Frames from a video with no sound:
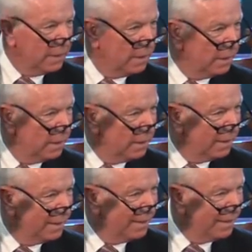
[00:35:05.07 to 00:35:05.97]

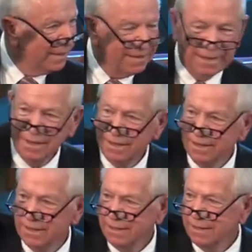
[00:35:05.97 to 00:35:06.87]

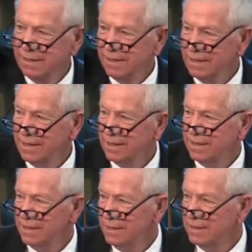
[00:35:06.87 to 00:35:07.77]

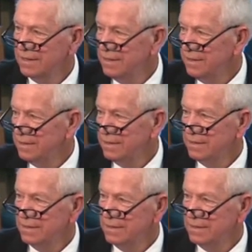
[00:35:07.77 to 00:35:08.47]
[no speech]